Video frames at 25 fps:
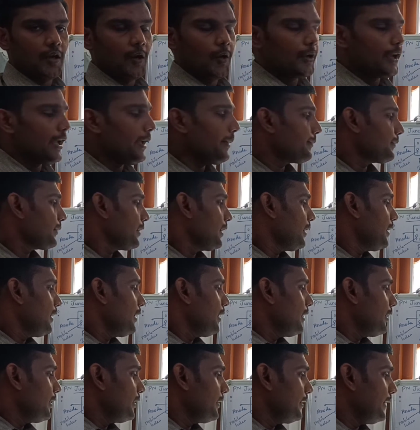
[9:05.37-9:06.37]
Okay,
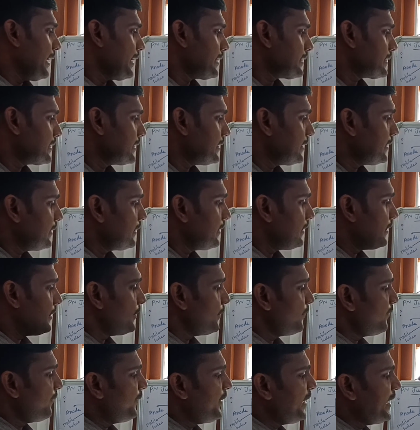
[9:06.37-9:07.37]
next
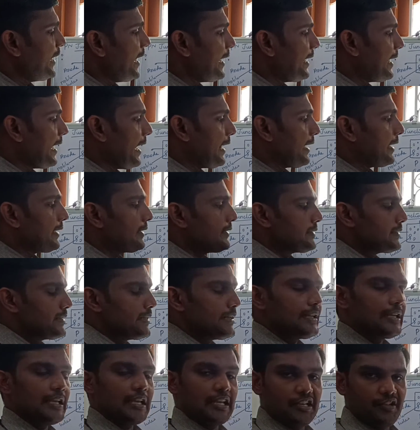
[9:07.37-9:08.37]
VA
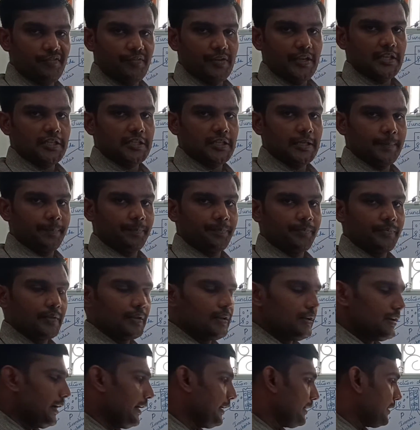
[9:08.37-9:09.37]
characteristic equation,
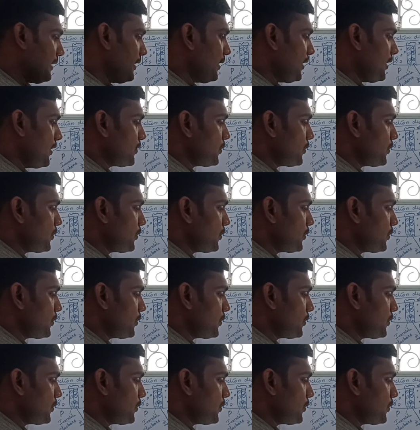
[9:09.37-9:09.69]
right?